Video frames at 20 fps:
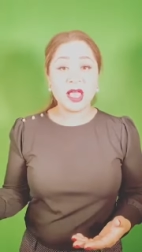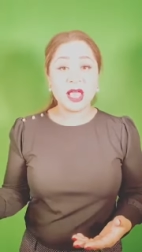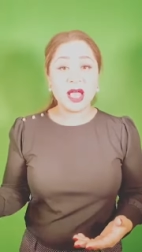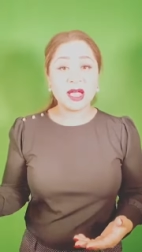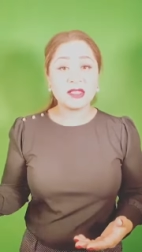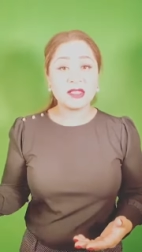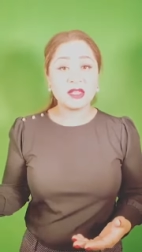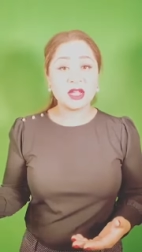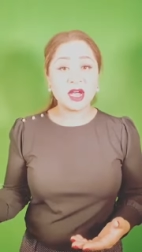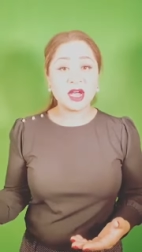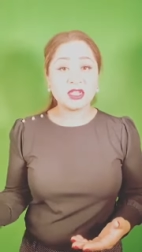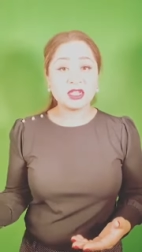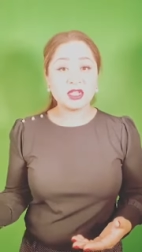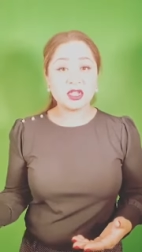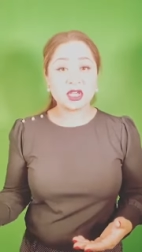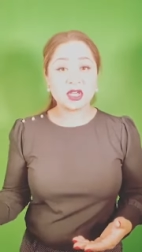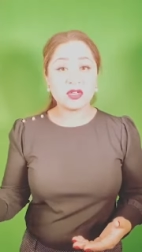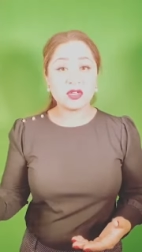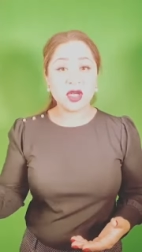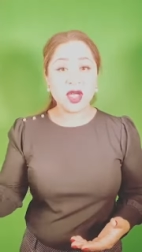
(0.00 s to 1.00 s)
And then under
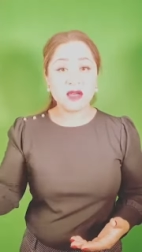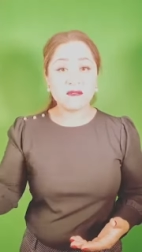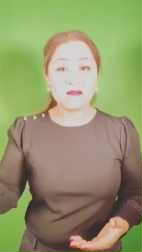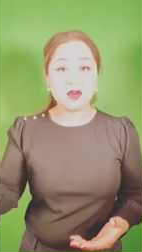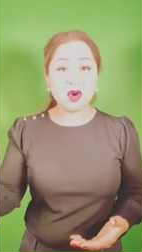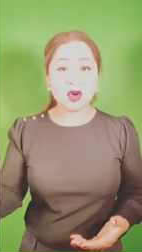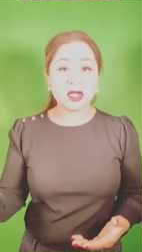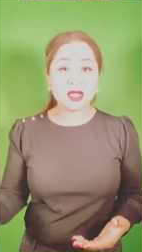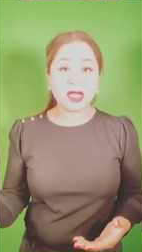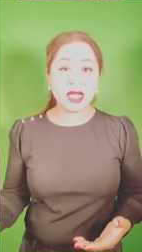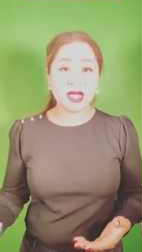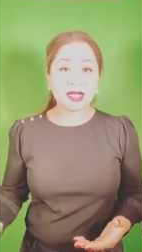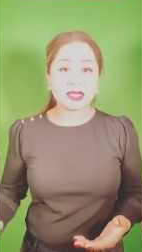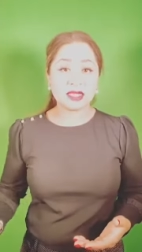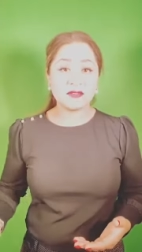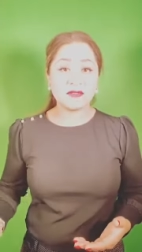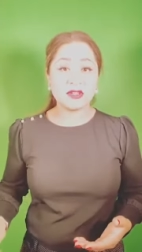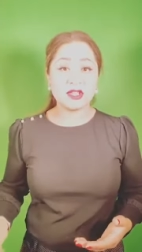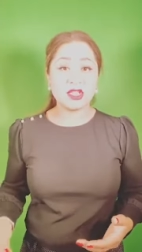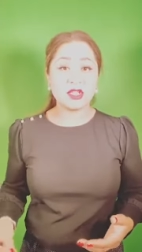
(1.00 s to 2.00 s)
it, you have all the
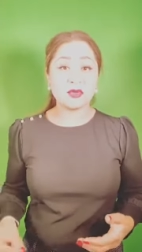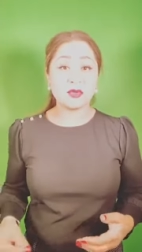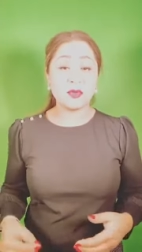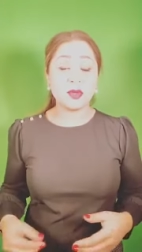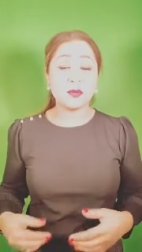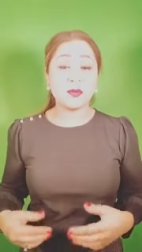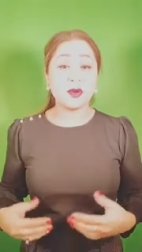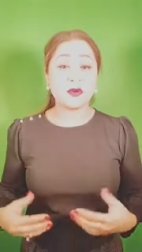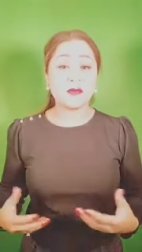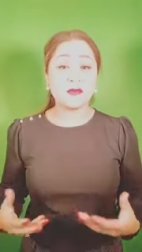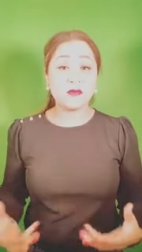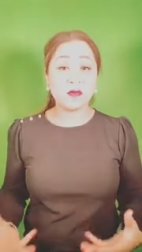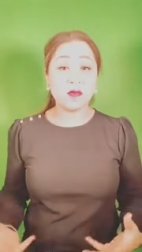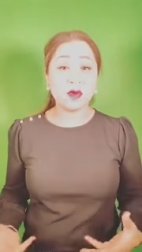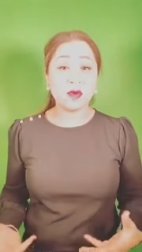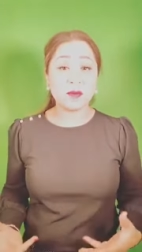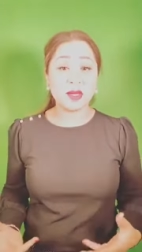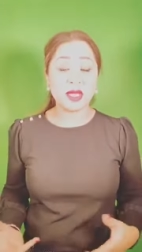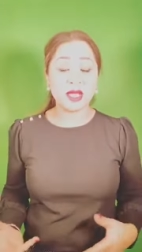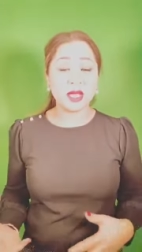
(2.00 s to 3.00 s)
activities you'll be
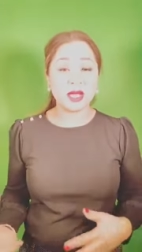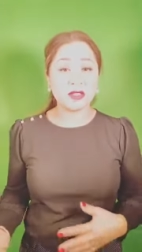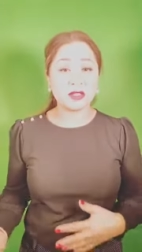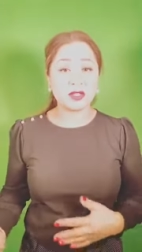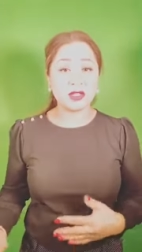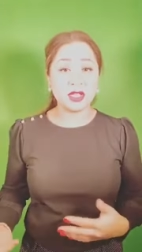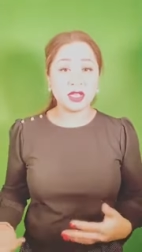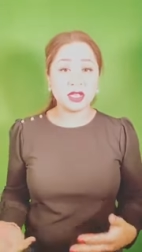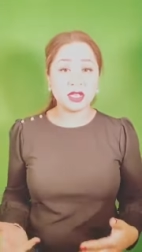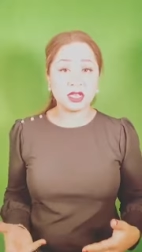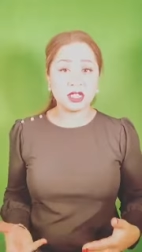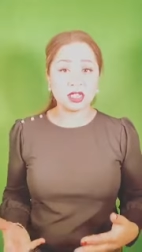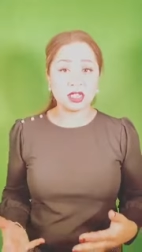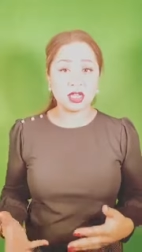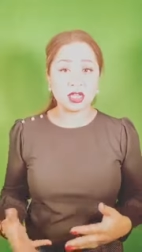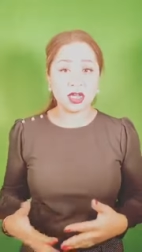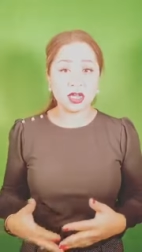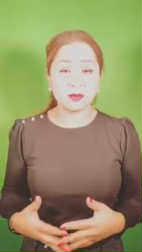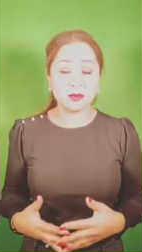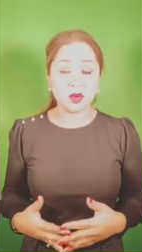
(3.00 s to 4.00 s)
performing under the
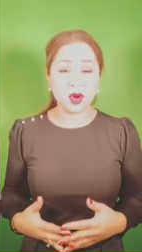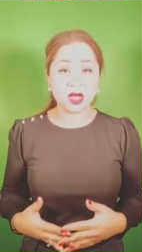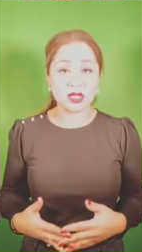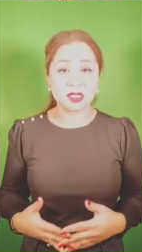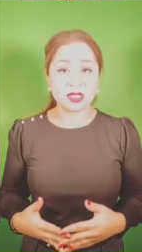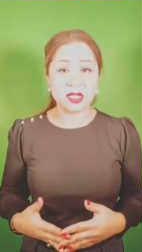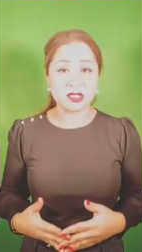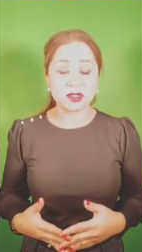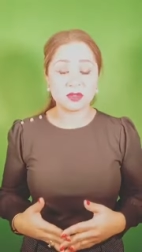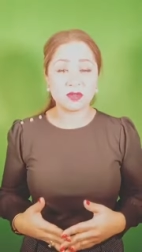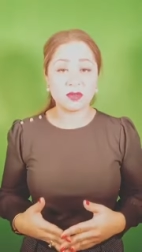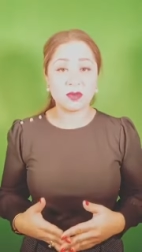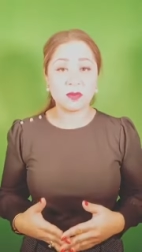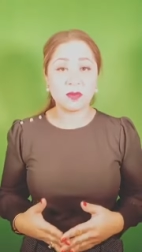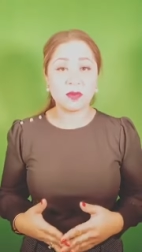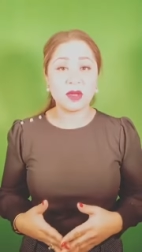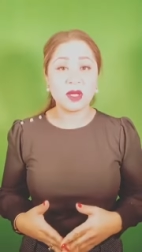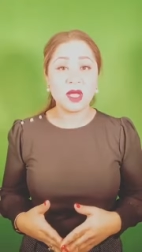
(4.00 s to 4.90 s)
initiating process group.